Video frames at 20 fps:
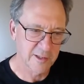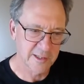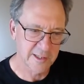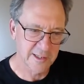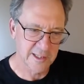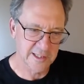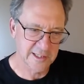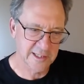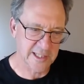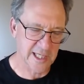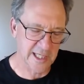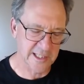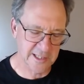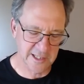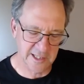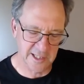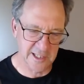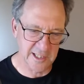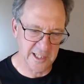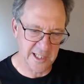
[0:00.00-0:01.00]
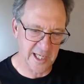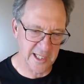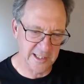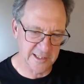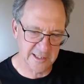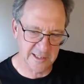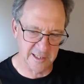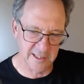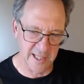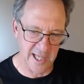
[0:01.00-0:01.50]
essentially the
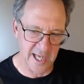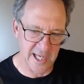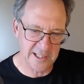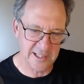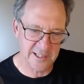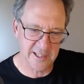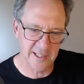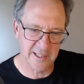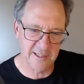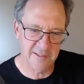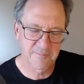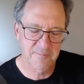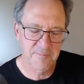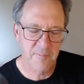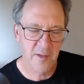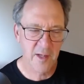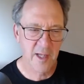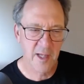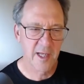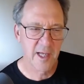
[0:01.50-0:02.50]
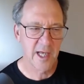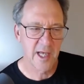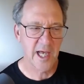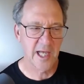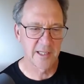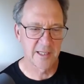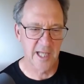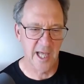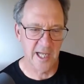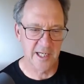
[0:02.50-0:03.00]
insulation.
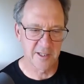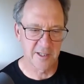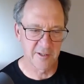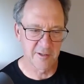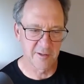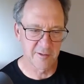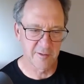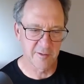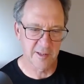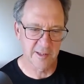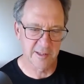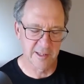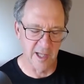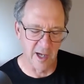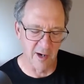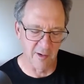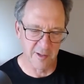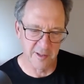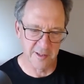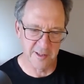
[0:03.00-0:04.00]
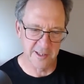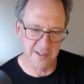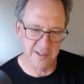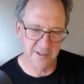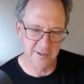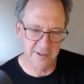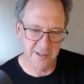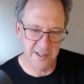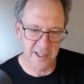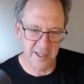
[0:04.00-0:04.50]
And then you lower the
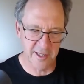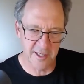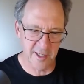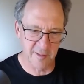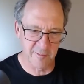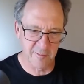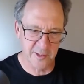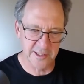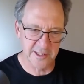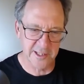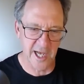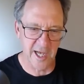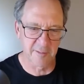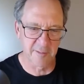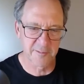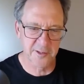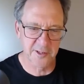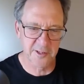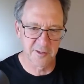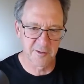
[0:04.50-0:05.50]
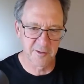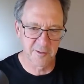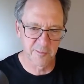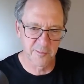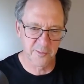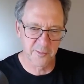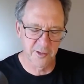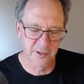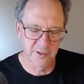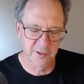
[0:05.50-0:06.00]
deuterium, which helps you
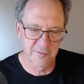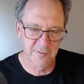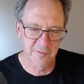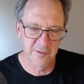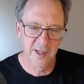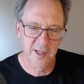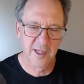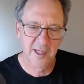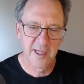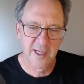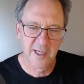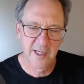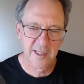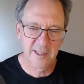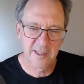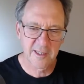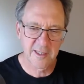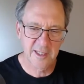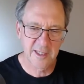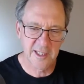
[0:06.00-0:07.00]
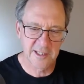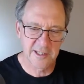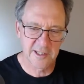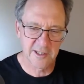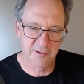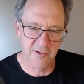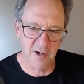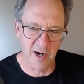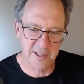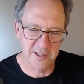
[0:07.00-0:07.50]
improve the
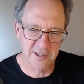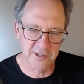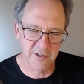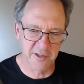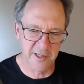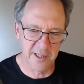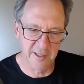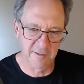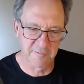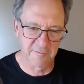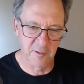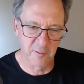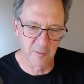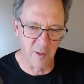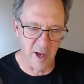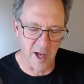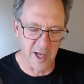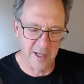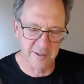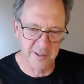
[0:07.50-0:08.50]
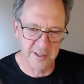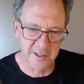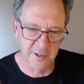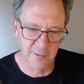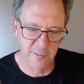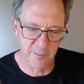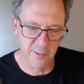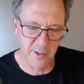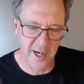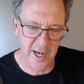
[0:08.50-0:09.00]
structuring of the water in
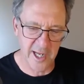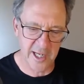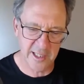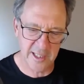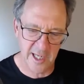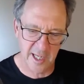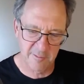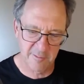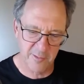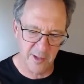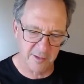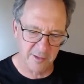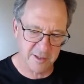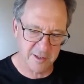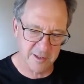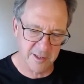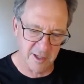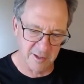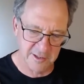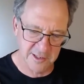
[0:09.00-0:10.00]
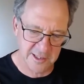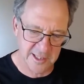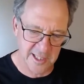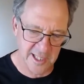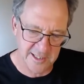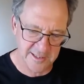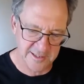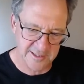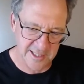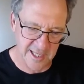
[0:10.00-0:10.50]
your brain. And both of those
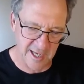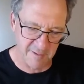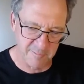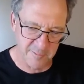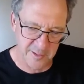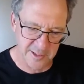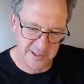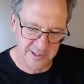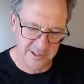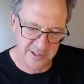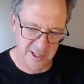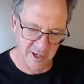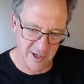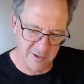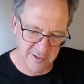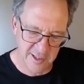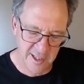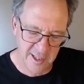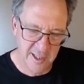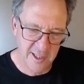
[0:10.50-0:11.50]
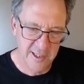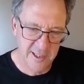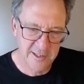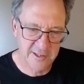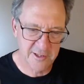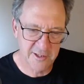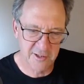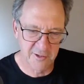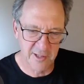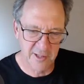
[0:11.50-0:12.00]
things have been shown
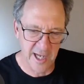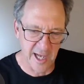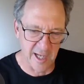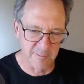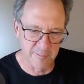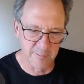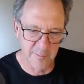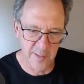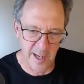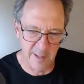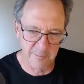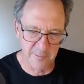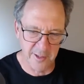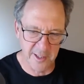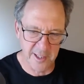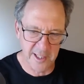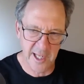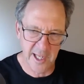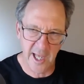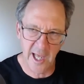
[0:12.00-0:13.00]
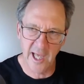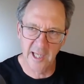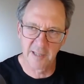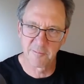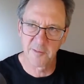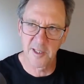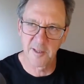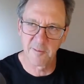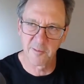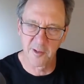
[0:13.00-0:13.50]
to help memory
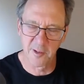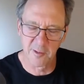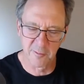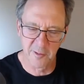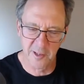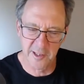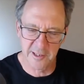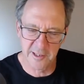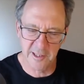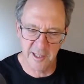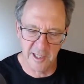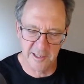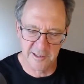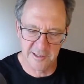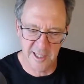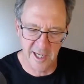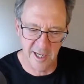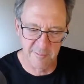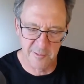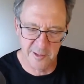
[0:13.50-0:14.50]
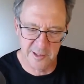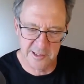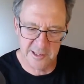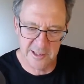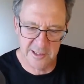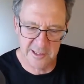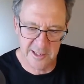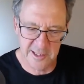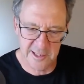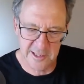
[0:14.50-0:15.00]
and people with Alzheimer's
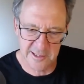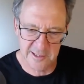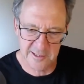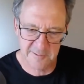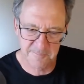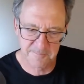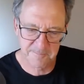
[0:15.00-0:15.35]
disease.